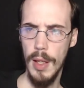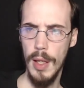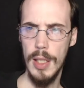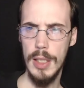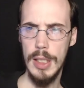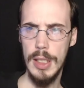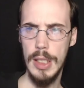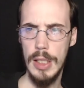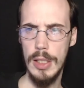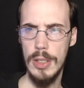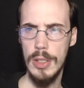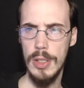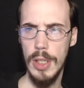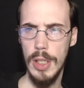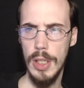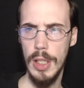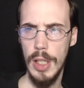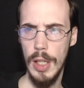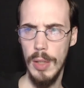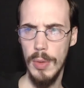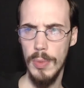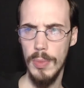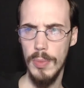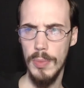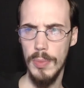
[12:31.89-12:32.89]
It's interesting
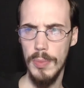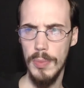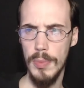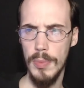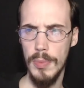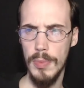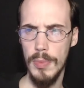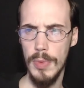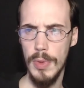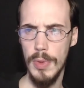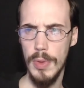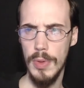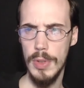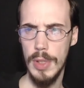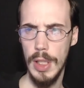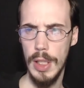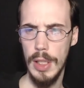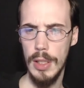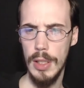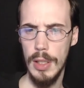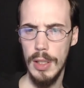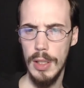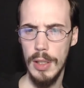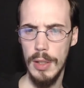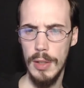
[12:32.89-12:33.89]
that there's
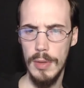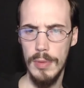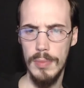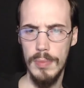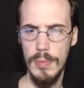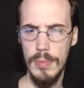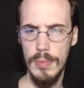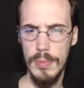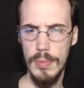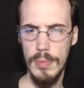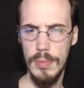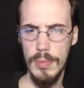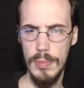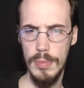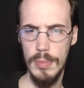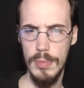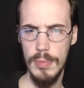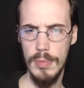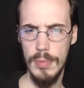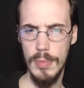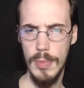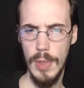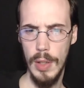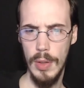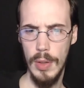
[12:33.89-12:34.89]
like a,
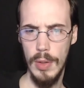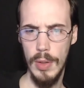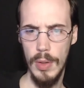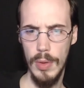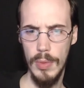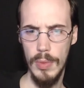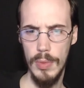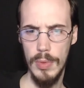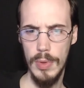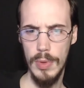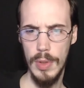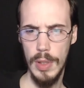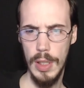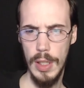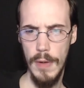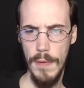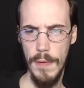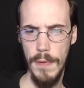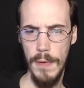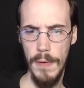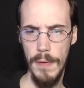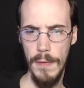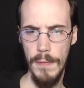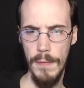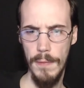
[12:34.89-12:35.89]
I don't know,
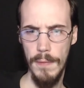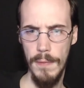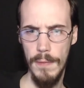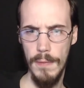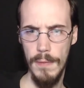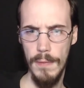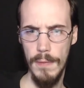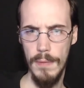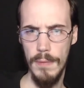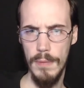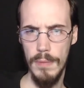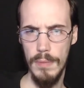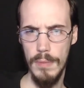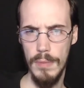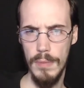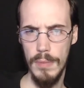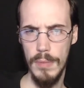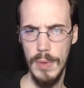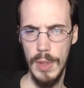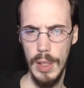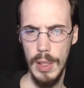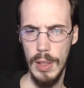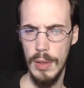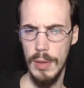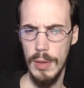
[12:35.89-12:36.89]
different
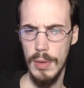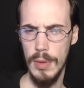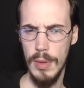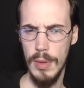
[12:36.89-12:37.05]
like